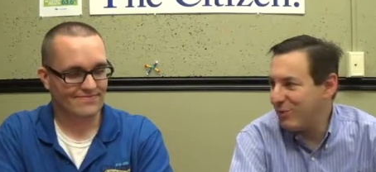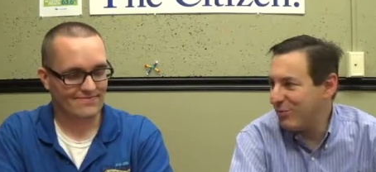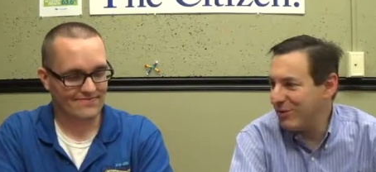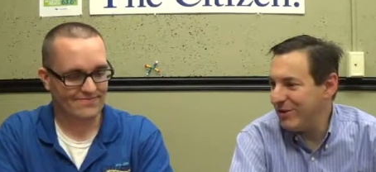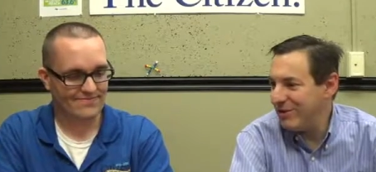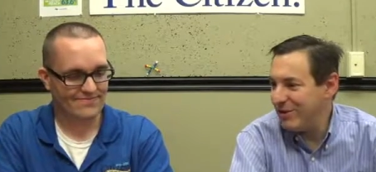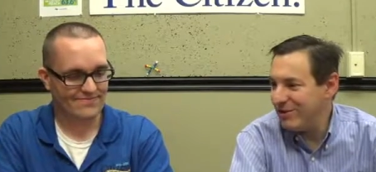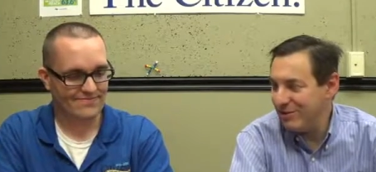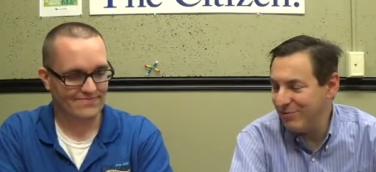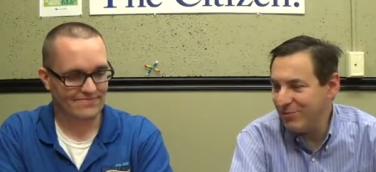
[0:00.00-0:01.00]
Speaker 1: the
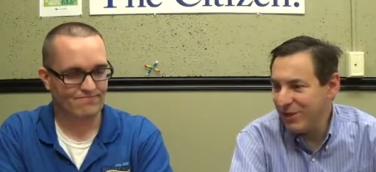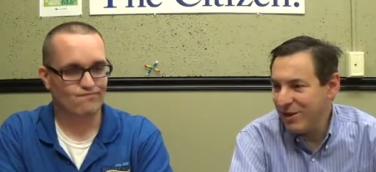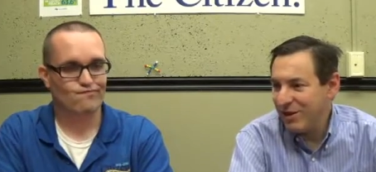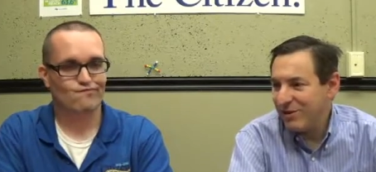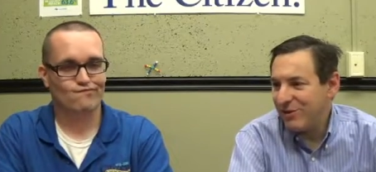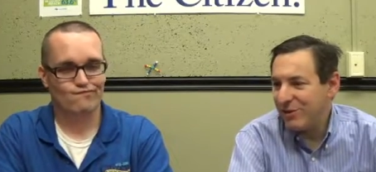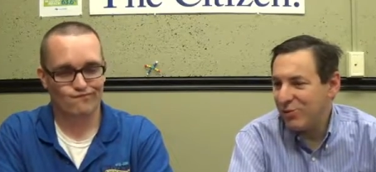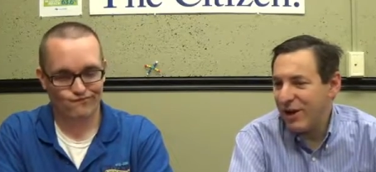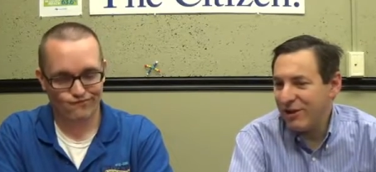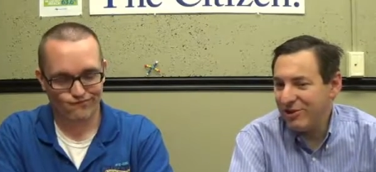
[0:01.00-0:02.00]
preseason. The
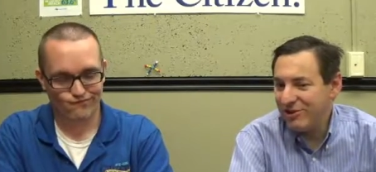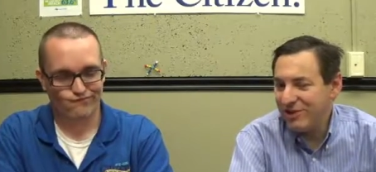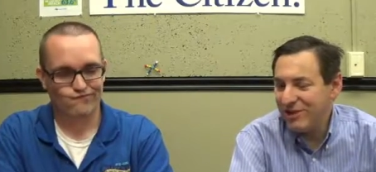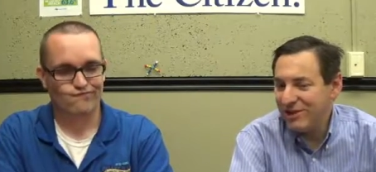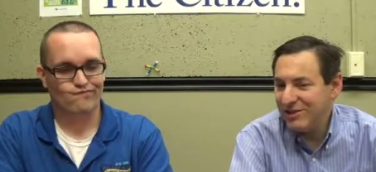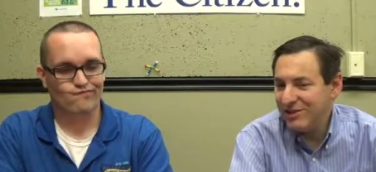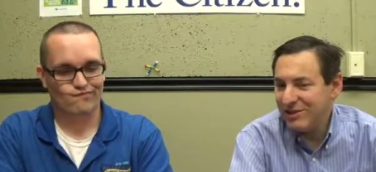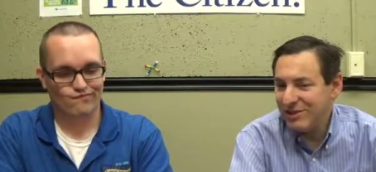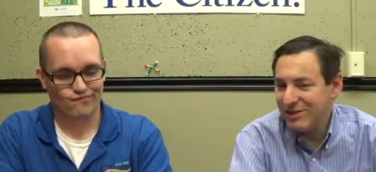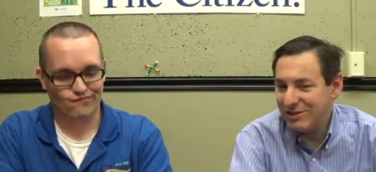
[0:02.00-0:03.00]
regular
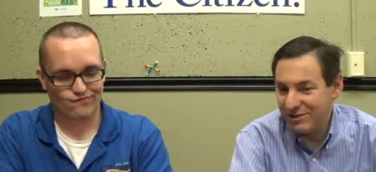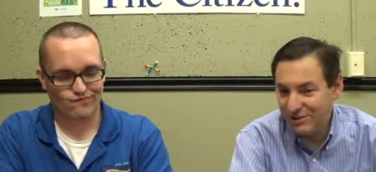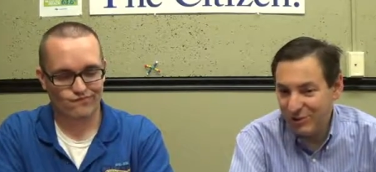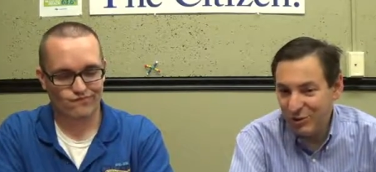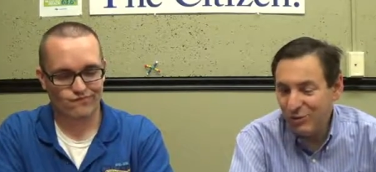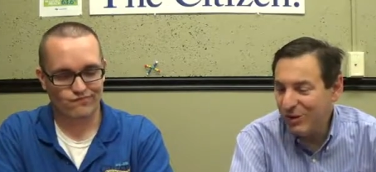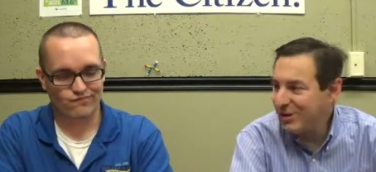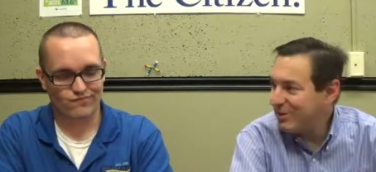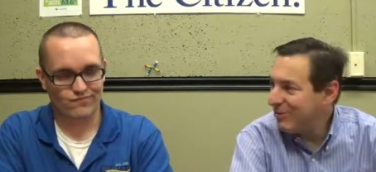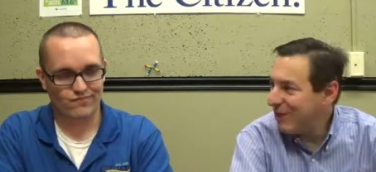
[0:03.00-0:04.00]
season is 2
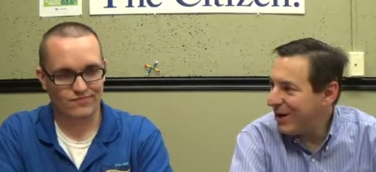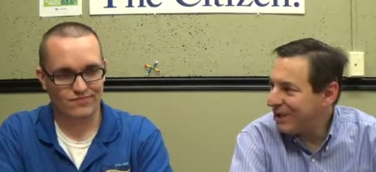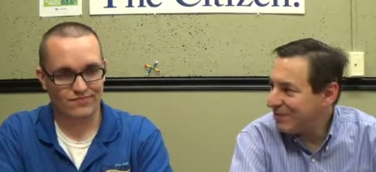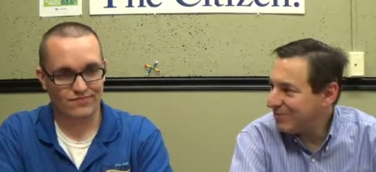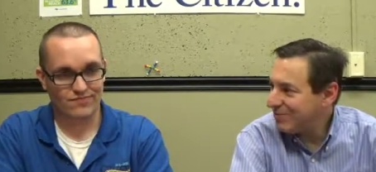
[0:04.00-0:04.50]
weeks away.